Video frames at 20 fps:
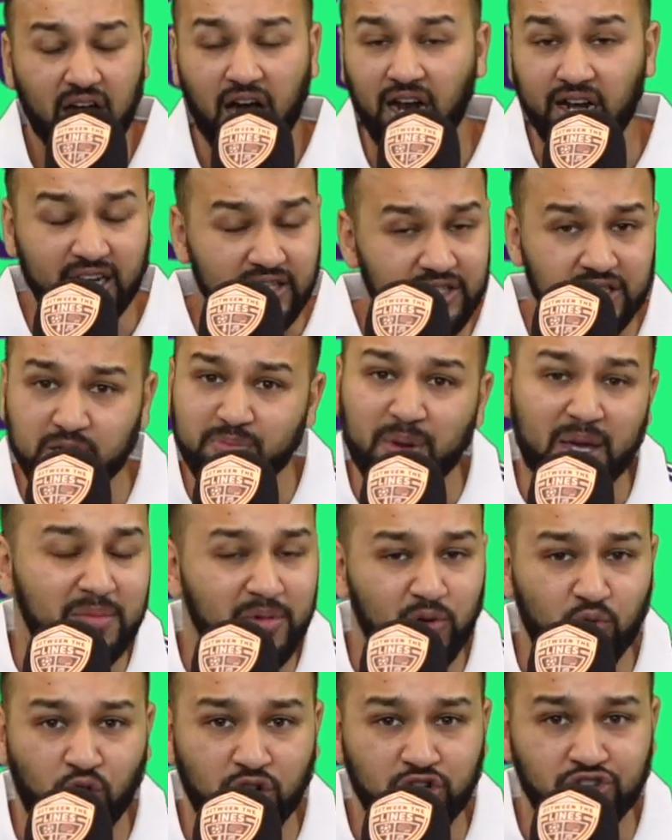Unless it's
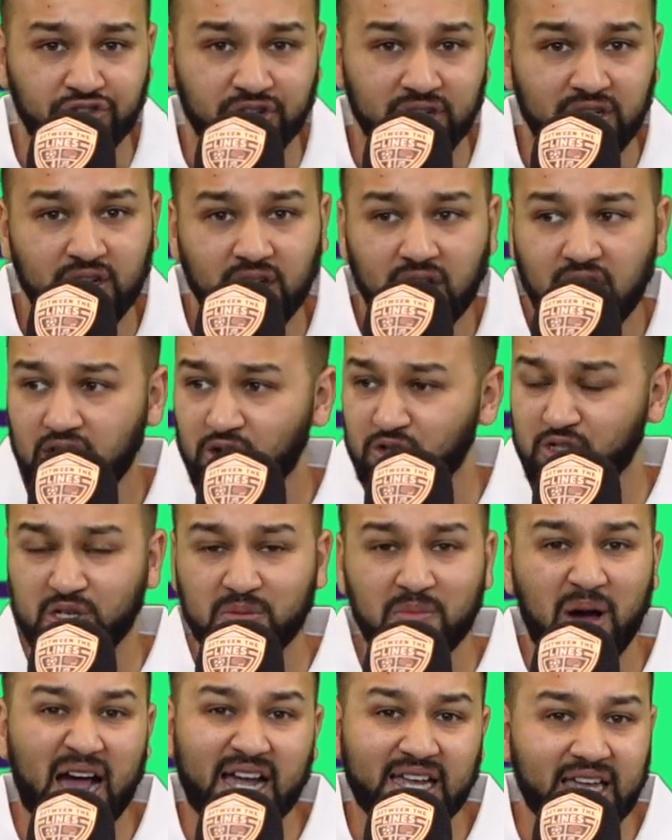maybe Rodri, because you
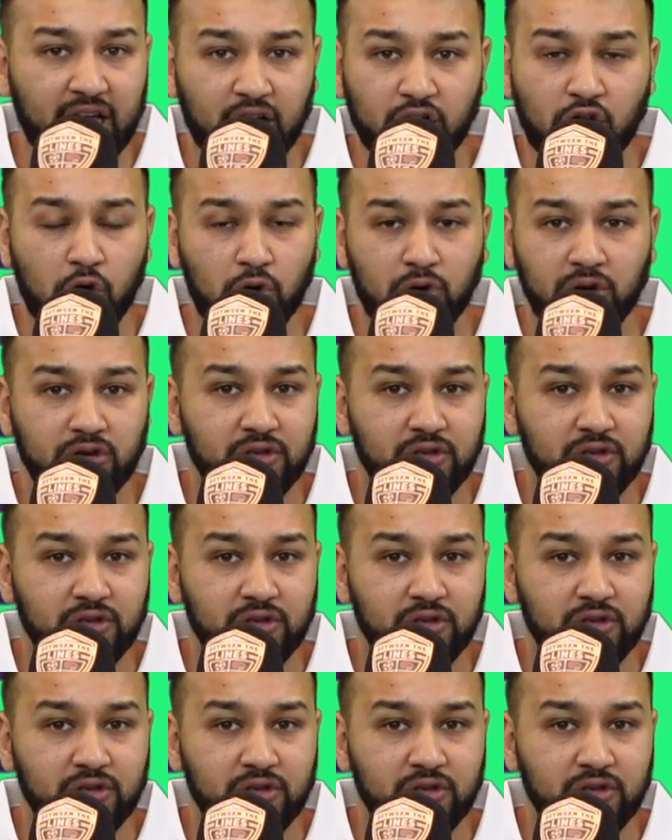might get a goal